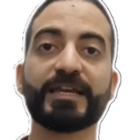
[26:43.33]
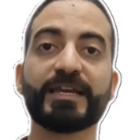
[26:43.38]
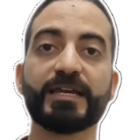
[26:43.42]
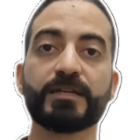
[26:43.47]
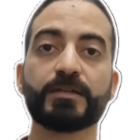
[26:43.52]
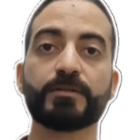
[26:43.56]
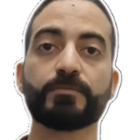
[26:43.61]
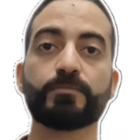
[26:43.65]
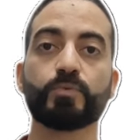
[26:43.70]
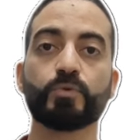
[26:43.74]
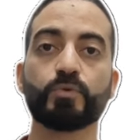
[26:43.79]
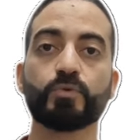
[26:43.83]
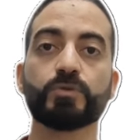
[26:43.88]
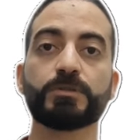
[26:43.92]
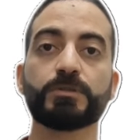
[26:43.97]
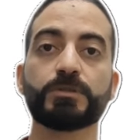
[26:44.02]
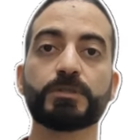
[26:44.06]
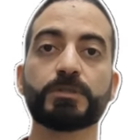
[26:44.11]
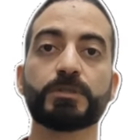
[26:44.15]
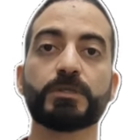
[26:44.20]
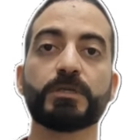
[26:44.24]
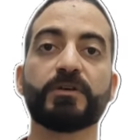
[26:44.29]
we can
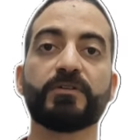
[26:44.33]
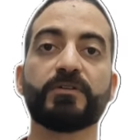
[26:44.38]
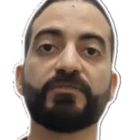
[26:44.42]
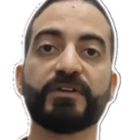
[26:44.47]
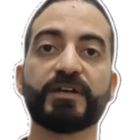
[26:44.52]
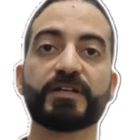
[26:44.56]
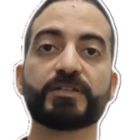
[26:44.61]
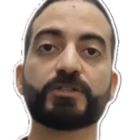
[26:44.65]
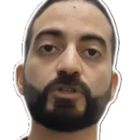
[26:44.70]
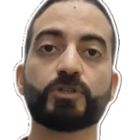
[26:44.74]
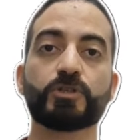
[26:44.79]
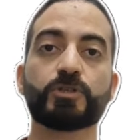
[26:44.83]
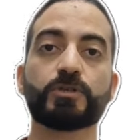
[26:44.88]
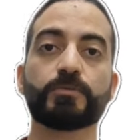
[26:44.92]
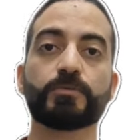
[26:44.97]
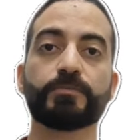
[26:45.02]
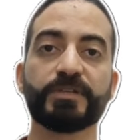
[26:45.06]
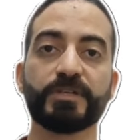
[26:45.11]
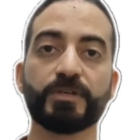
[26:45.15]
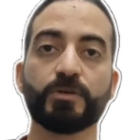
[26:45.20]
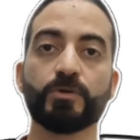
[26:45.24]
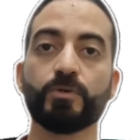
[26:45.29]
put vector
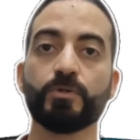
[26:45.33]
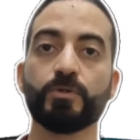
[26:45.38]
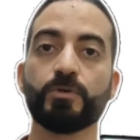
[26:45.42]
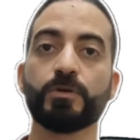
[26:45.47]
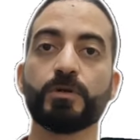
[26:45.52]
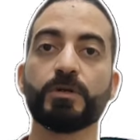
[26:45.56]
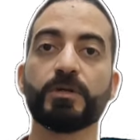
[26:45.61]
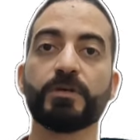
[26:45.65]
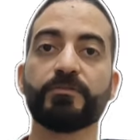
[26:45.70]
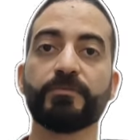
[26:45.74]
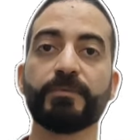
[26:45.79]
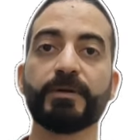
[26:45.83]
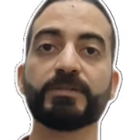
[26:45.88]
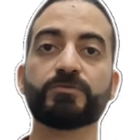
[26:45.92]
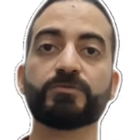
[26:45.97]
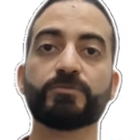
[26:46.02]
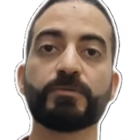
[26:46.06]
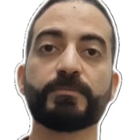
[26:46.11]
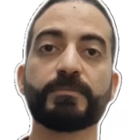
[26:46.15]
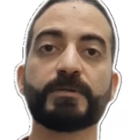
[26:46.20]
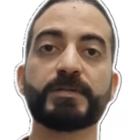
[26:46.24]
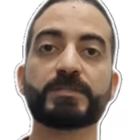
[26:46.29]
BO,
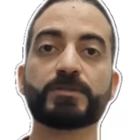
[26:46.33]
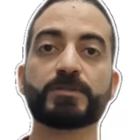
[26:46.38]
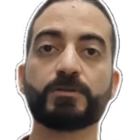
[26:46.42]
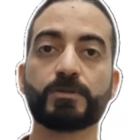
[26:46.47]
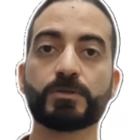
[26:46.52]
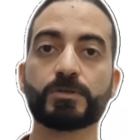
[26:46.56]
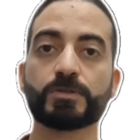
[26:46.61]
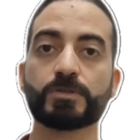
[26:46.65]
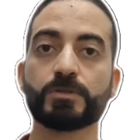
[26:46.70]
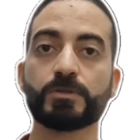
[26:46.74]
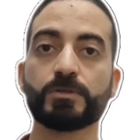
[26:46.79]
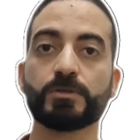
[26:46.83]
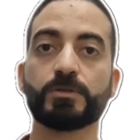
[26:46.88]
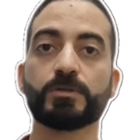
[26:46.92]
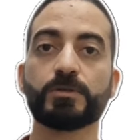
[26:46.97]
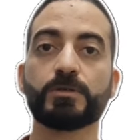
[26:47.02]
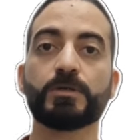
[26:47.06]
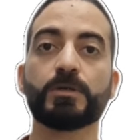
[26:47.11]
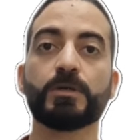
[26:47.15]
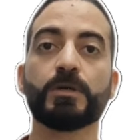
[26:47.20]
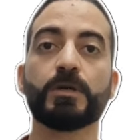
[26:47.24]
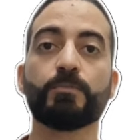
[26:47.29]
but we must also
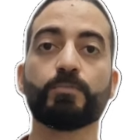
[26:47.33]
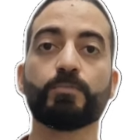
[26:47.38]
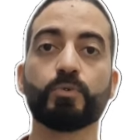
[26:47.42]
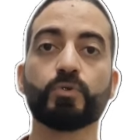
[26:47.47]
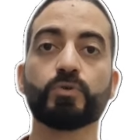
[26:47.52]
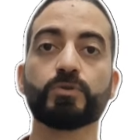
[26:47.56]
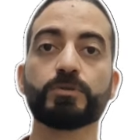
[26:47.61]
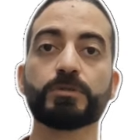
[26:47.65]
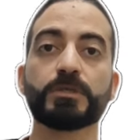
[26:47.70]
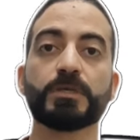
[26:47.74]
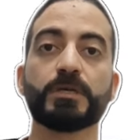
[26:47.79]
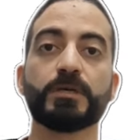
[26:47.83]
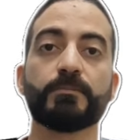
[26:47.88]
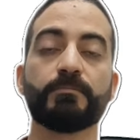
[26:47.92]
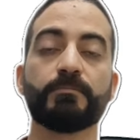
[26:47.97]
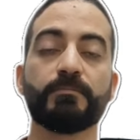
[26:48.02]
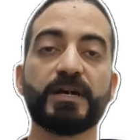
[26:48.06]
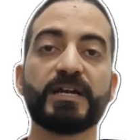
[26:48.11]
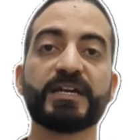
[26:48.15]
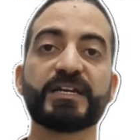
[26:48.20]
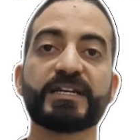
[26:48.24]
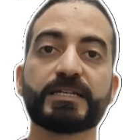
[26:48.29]
put
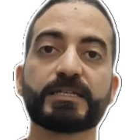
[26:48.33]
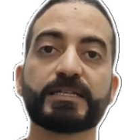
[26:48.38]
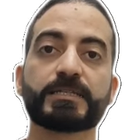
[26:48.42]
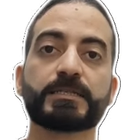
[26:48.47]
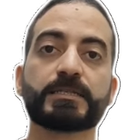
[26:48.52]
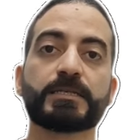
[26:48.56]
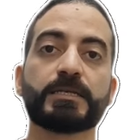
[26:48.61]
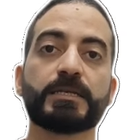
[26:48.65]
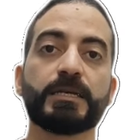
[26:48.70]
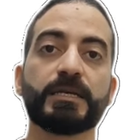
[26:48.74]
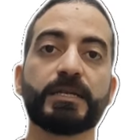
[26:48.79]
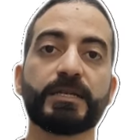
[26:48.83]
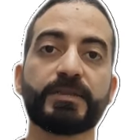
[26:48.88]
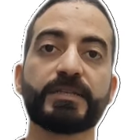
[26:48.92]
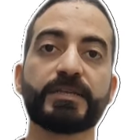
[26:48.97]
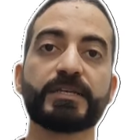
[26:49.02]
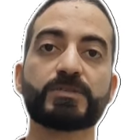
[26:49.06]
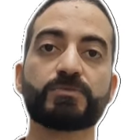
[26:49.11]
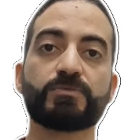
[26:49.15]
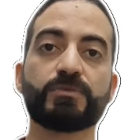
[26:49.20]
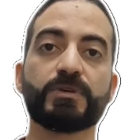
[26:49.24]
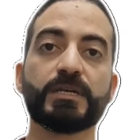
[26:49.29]
minus. In
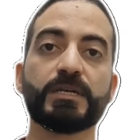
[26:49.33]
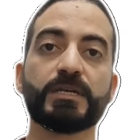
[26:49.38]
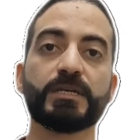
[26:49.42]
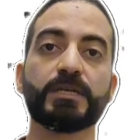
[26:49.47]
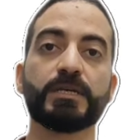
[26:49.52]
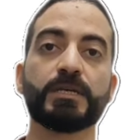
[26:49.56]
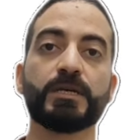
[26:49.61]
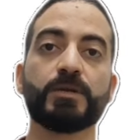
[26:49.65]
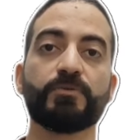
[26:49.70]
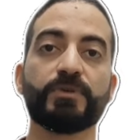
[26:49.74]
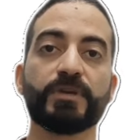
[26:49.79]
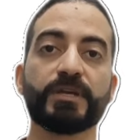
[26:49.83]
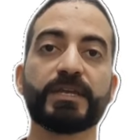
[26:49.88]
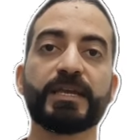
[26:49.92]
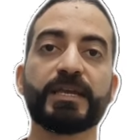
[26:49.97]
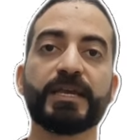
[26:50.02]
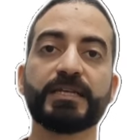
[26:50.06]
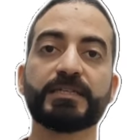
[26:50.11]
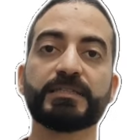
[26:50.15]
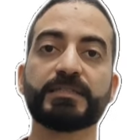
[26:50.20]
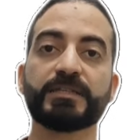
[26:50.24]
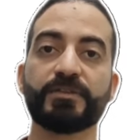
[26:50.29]
this way, we
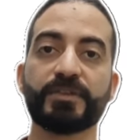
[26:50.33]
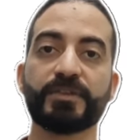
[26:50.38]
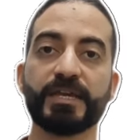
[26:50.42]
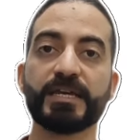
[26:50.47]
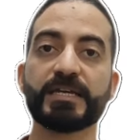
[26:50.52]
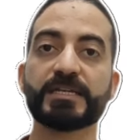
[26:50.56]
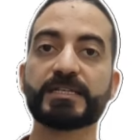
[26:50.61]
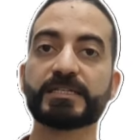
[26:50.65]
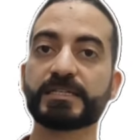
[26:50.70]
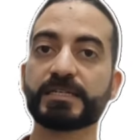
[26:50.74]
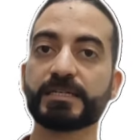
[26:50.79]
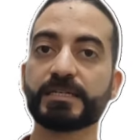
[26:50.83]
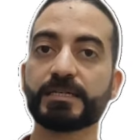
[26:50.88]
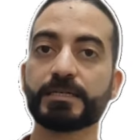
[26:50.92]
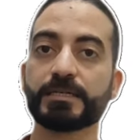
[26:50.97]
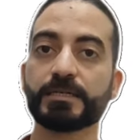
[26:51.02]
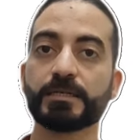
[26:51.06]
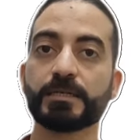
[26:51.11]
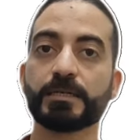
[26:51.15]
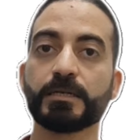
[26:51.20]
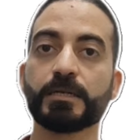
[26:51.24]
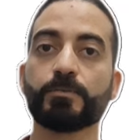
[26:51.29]
get the
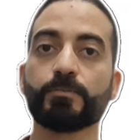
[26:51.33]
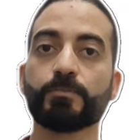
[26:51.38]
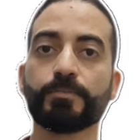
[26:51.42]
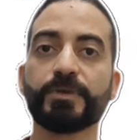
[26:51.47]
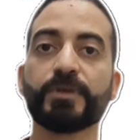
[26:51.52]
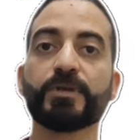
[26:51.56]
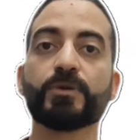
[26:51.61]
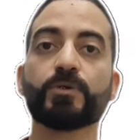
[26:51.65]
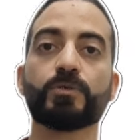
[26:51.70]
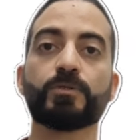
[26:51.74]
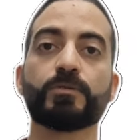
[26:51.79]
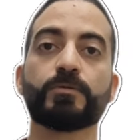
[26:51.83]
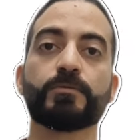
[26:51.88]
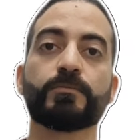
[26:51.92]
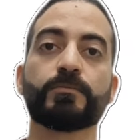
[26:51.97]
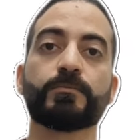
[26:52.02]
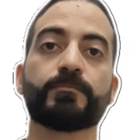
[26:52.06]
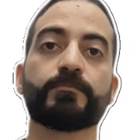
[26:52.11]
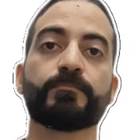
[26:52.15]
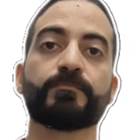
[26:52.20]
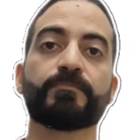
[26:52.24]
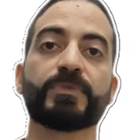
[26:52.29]
answer BO.
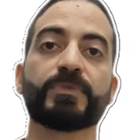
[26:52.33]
